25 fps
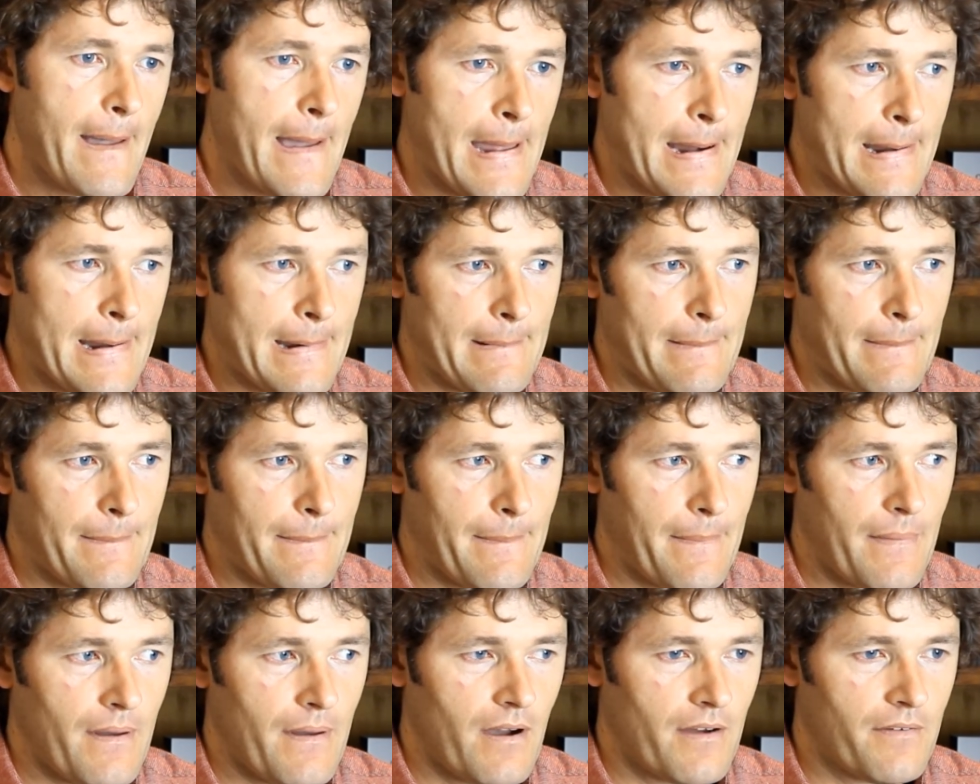And
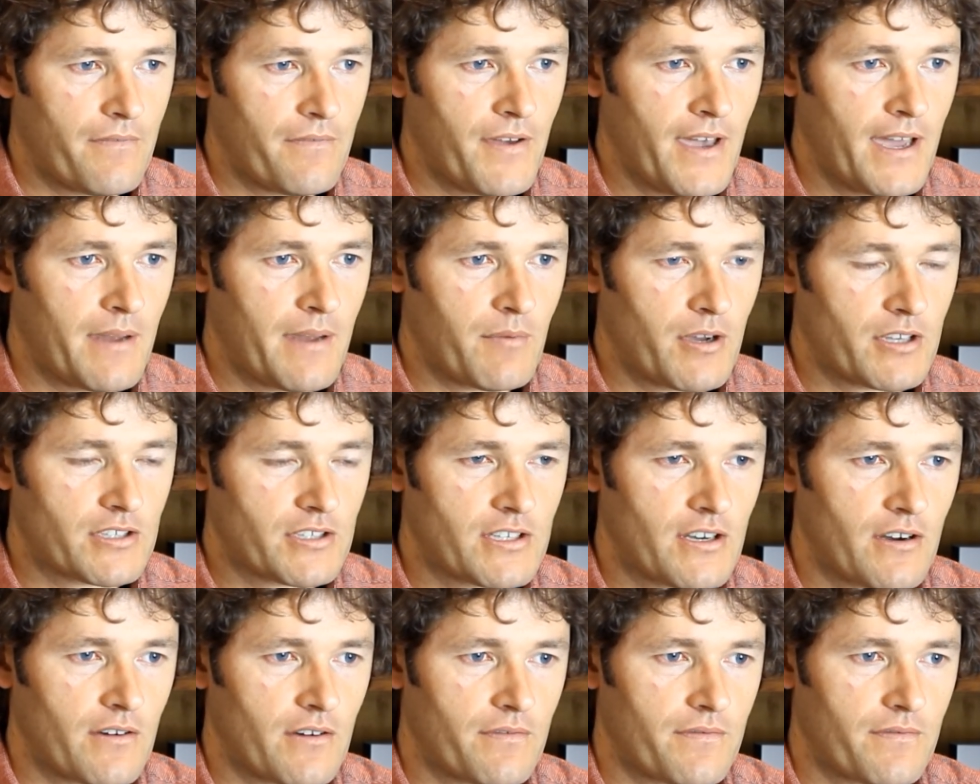I found
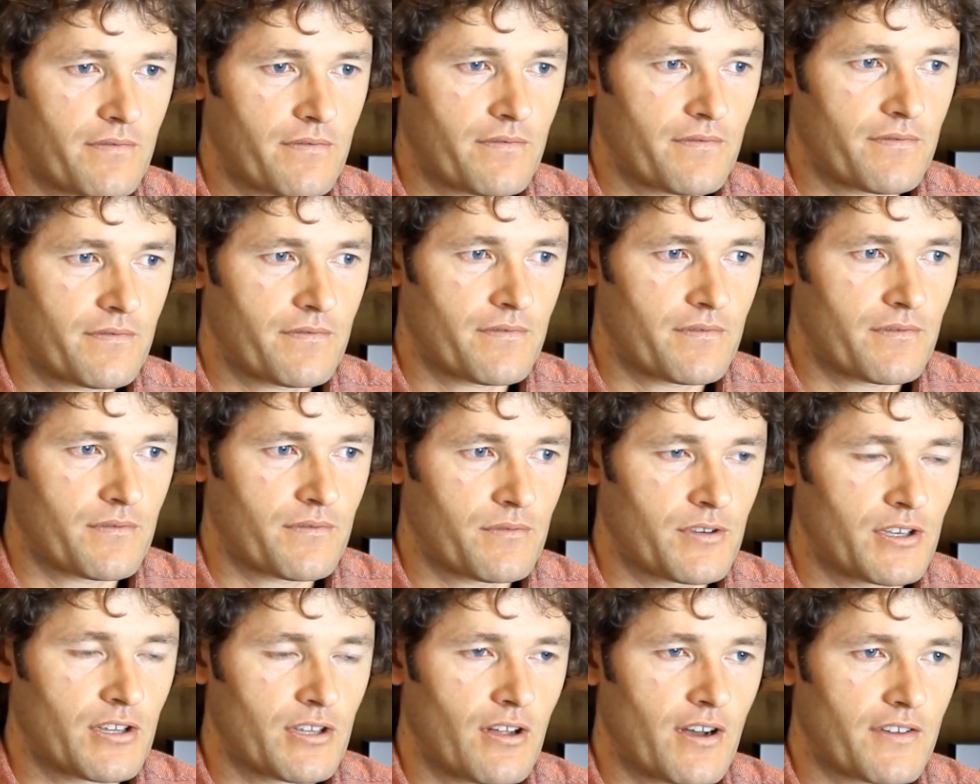myself
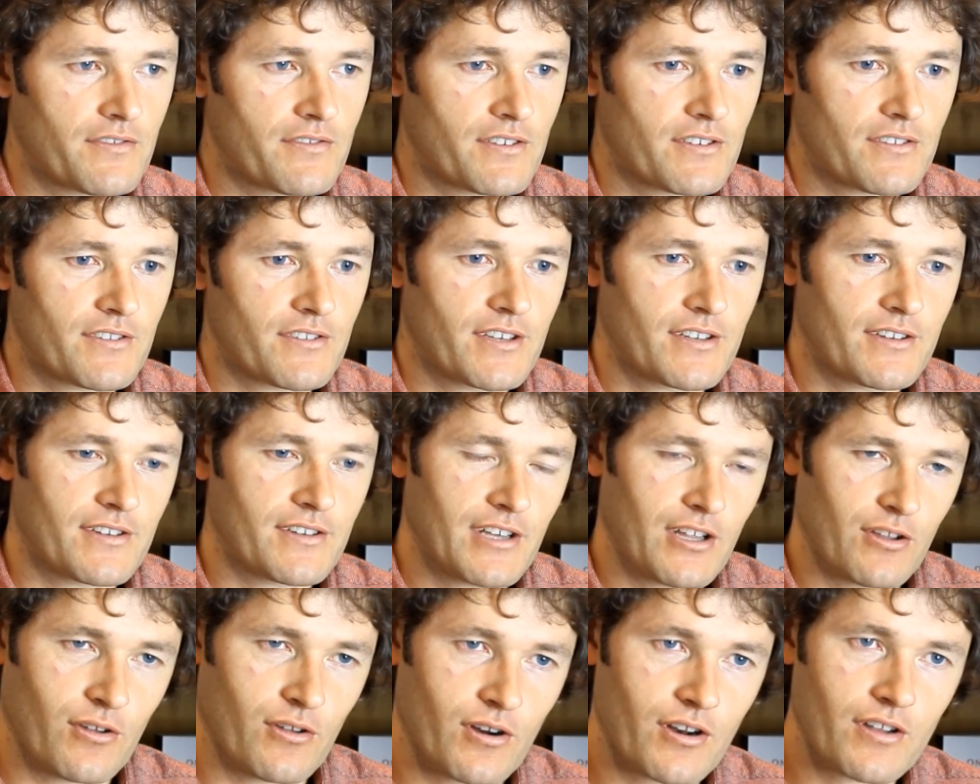realising that
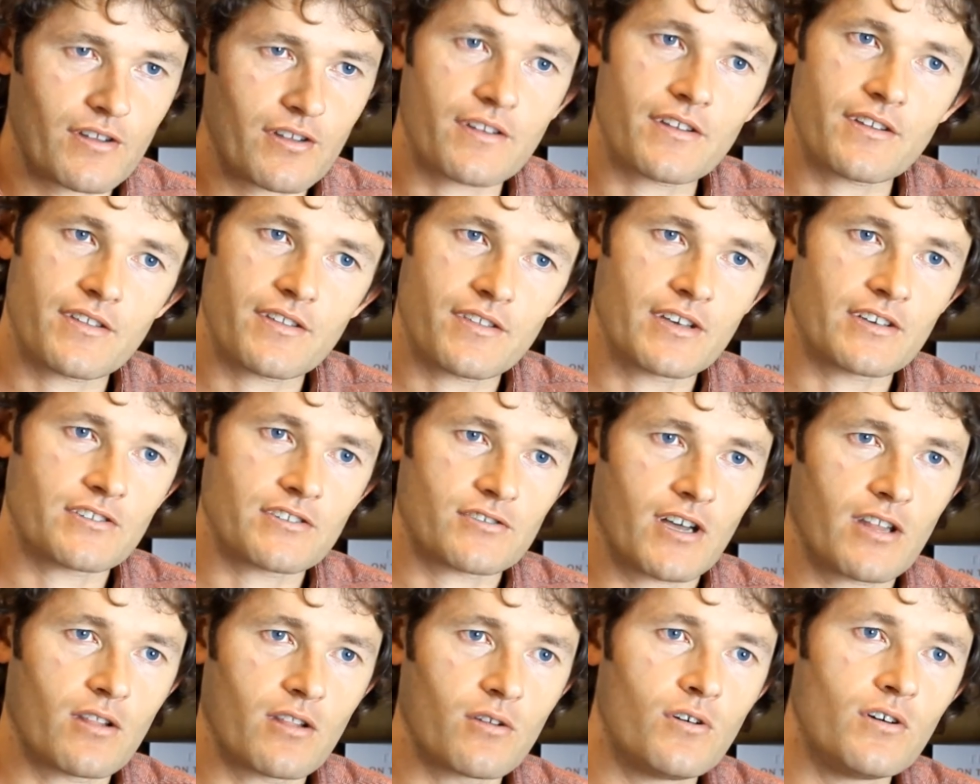lot of the
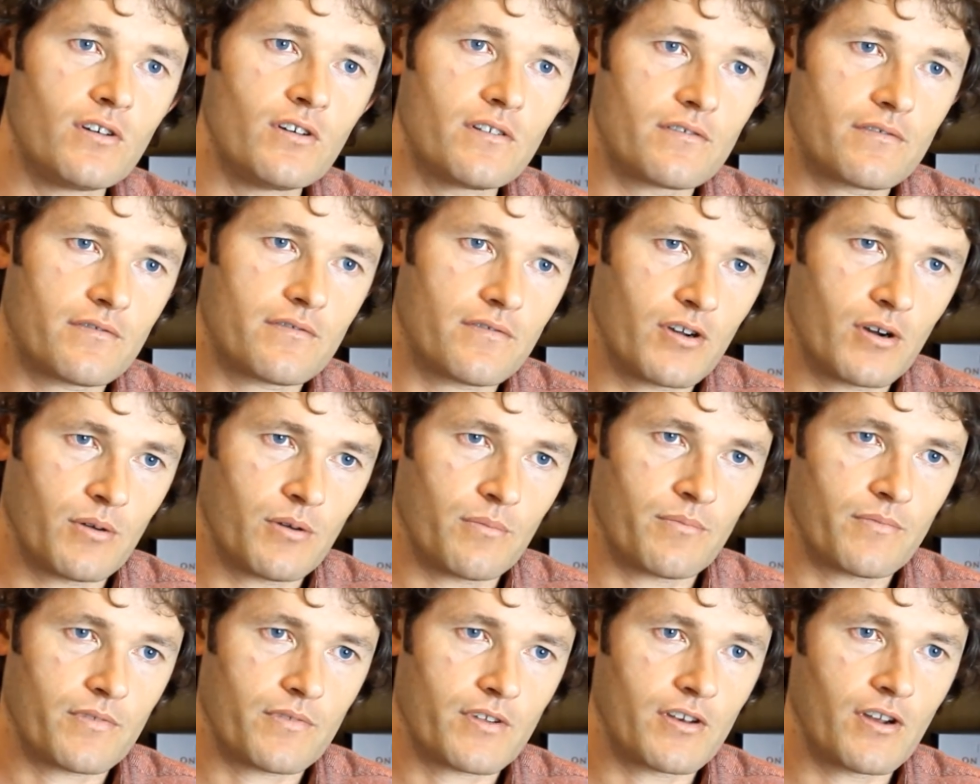things I learnt
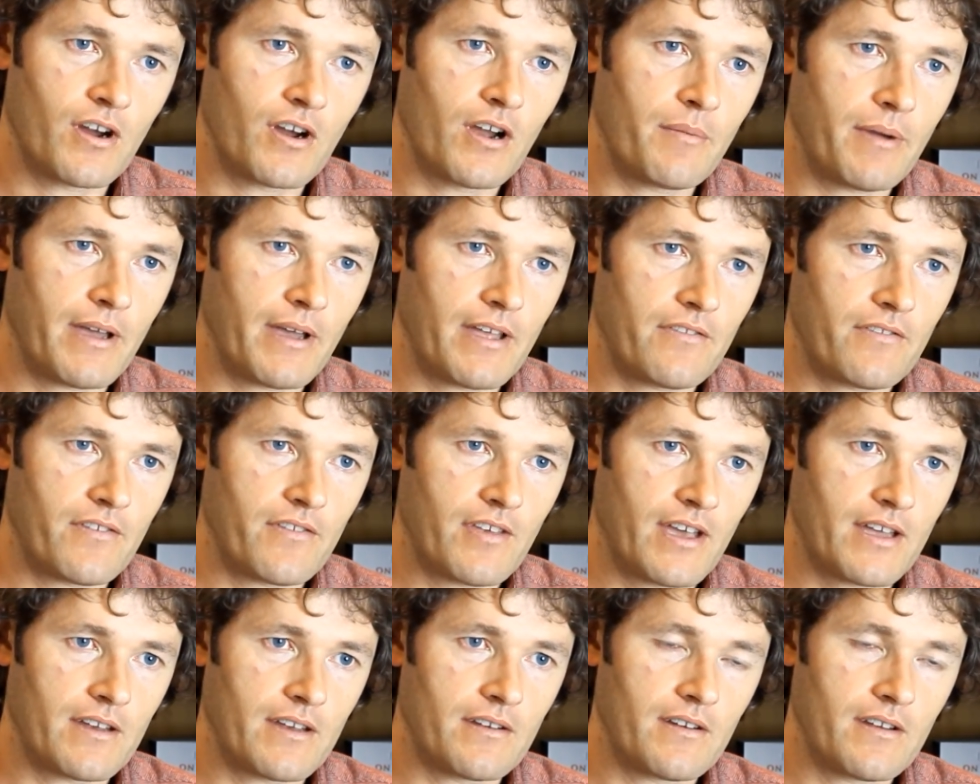from the
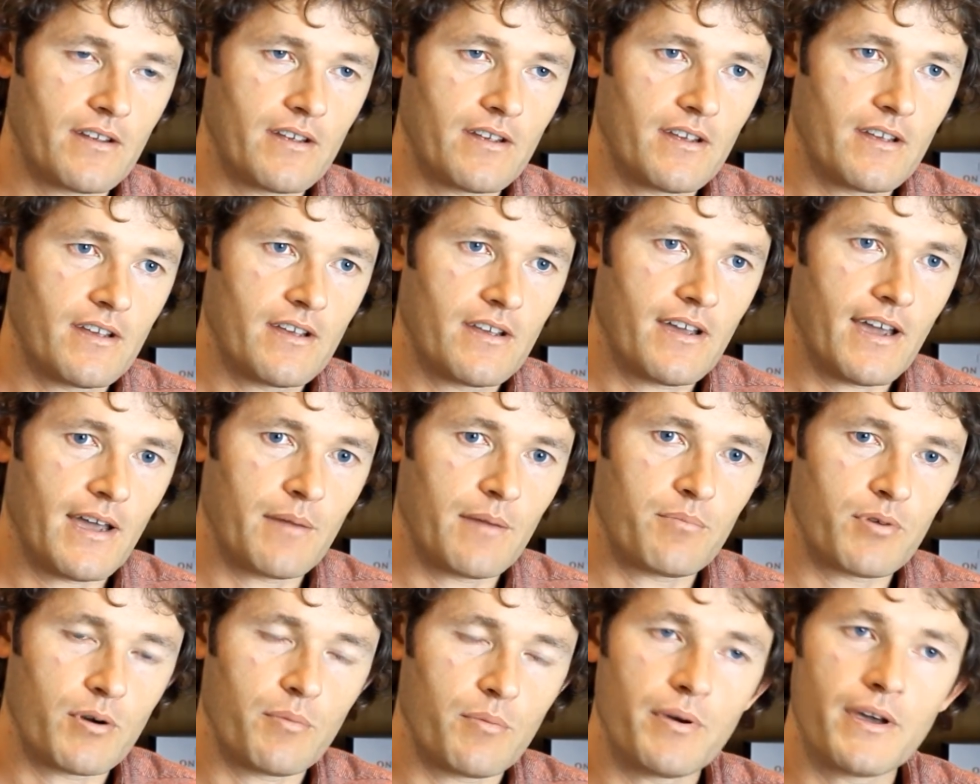nomads
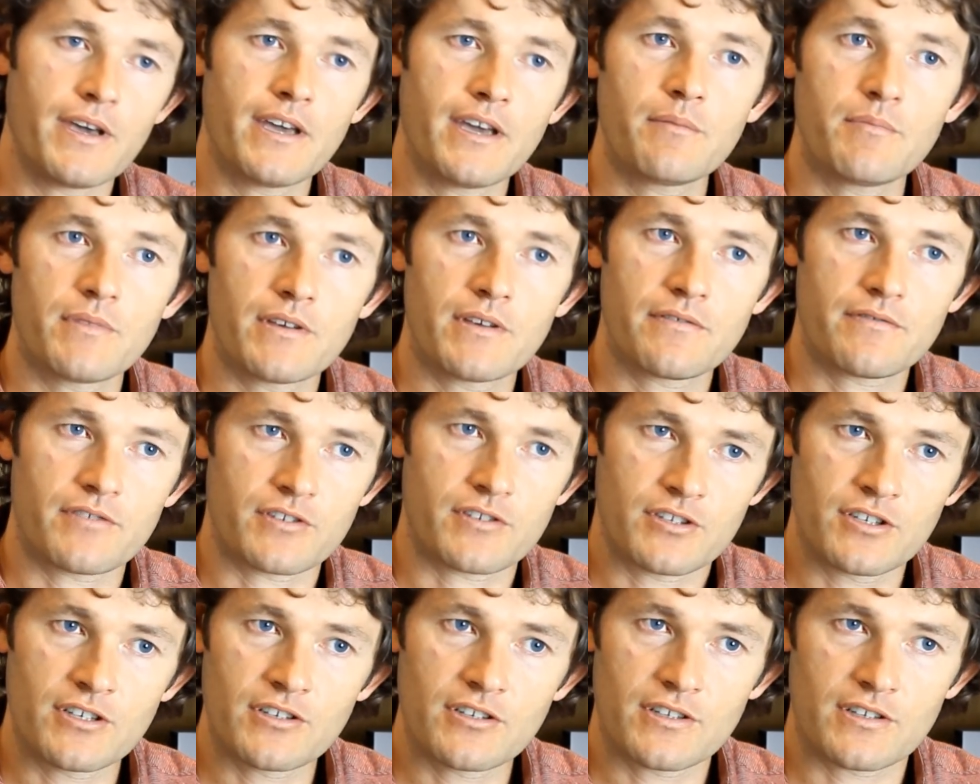had prepared me
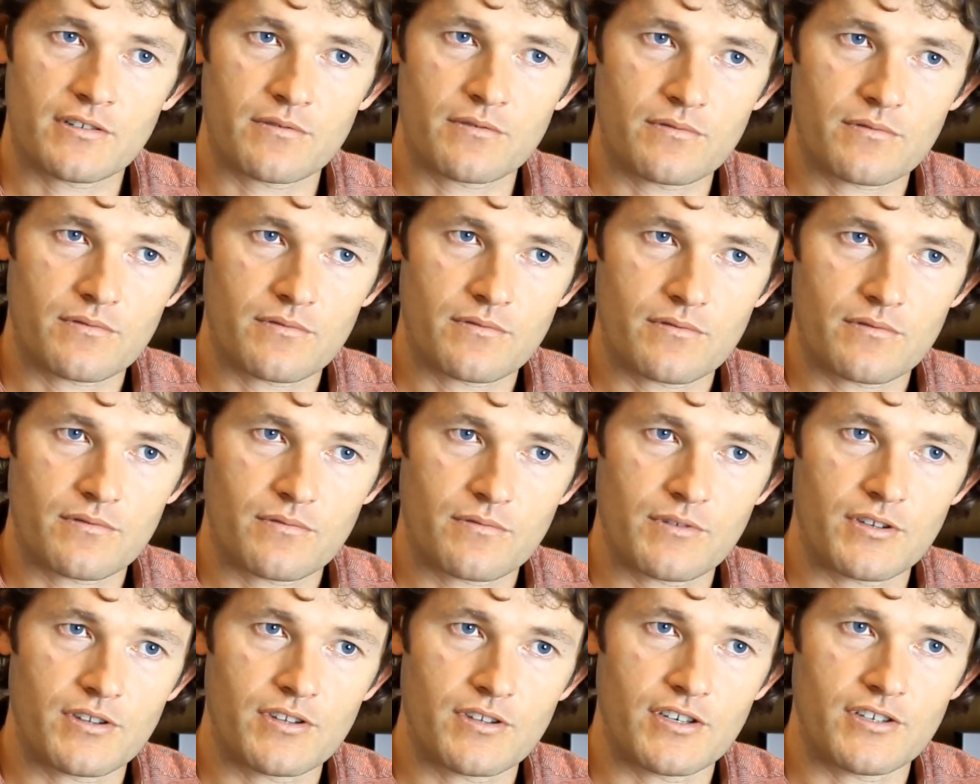for dealing
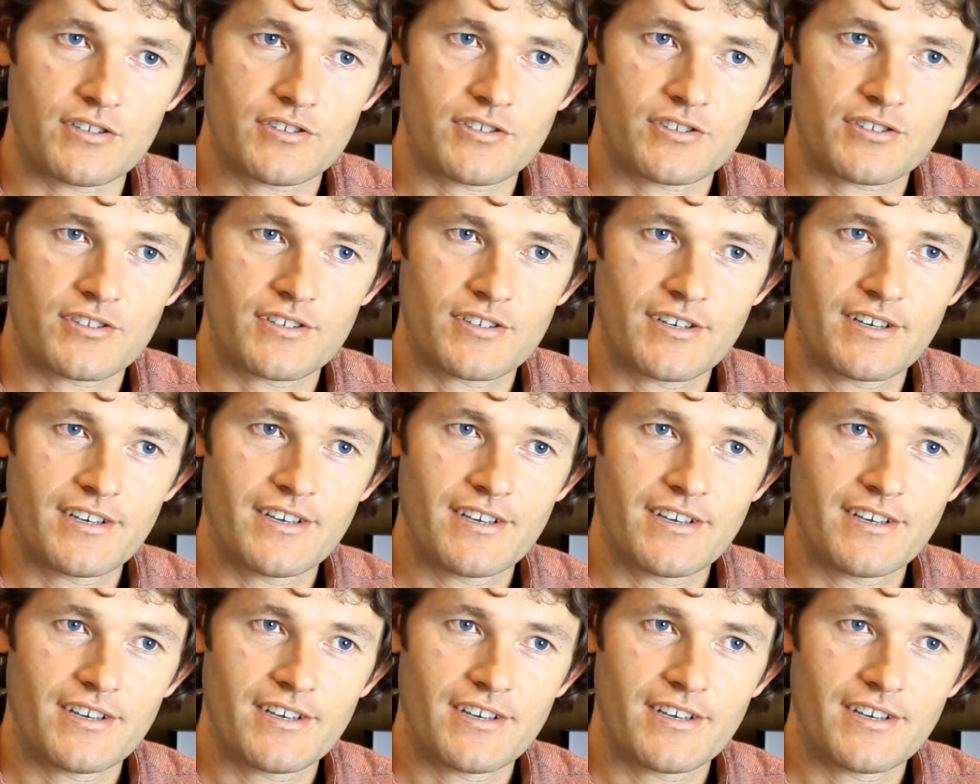with this.